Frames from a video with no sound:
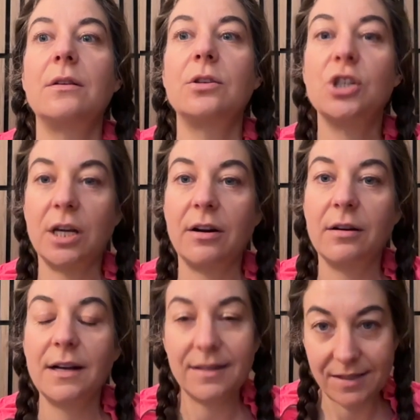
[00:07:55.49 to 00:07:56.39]
share
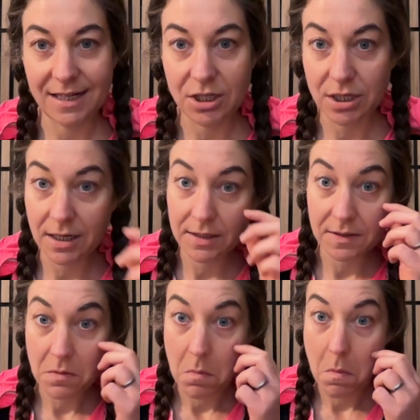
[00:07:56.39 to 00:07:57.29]
his teachings.
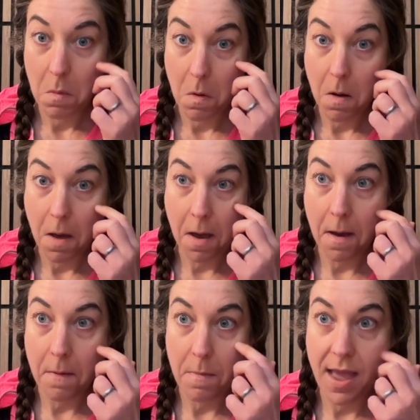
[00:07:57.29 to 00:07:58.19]

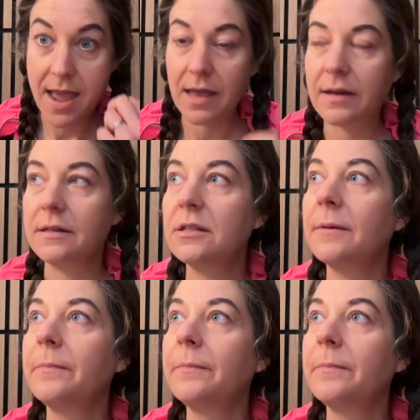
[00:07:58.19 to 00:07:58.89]
And